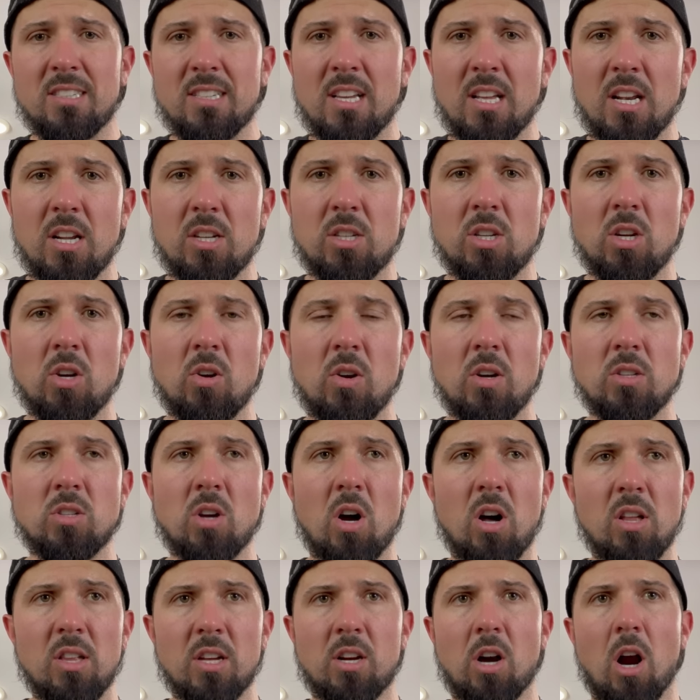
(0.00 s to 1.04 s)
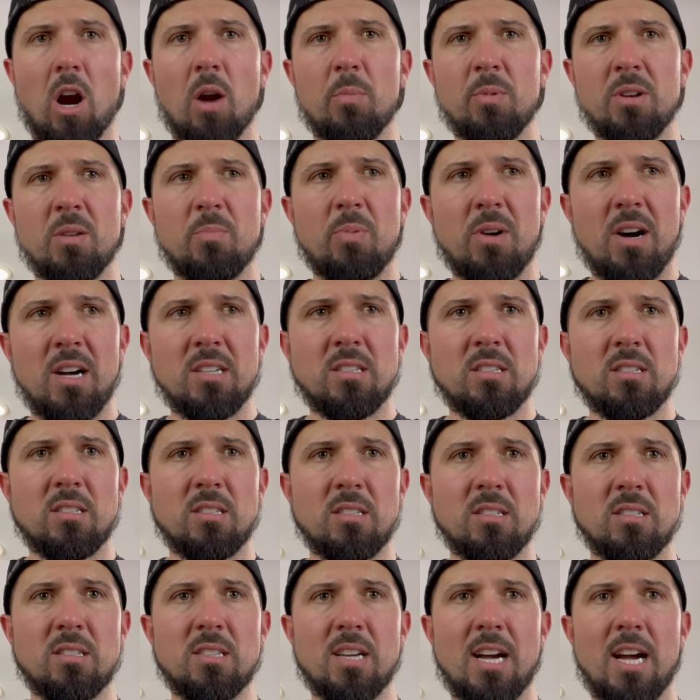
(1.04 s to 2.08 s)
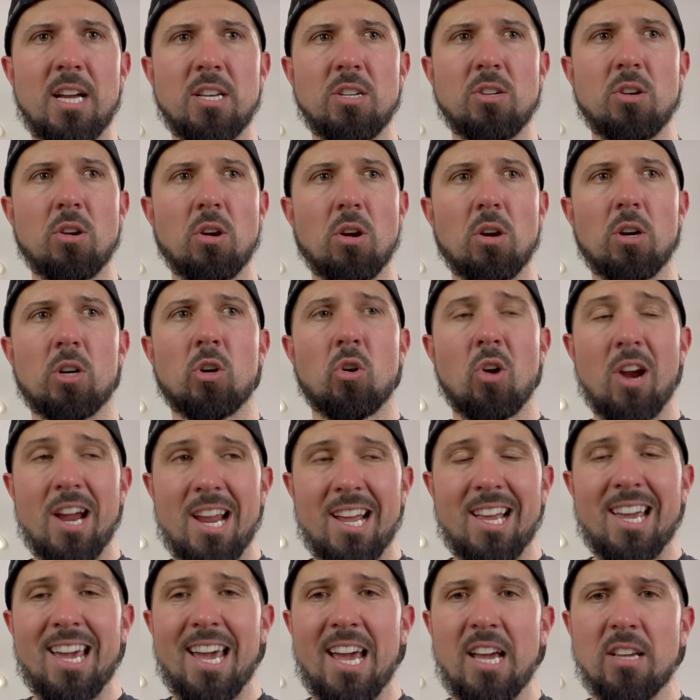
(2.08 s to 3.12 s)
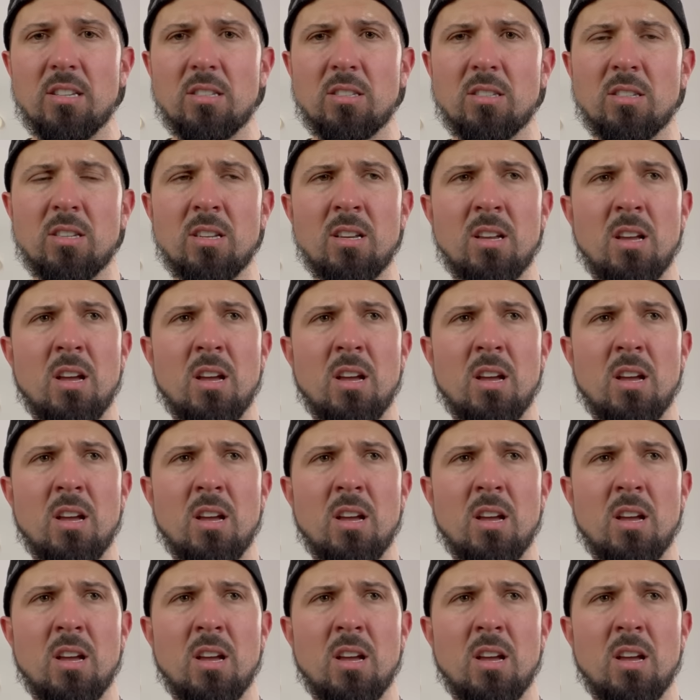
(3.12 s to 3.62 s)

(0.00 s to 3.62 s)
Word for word: going to do is all the carbon deposits inside your crankcase,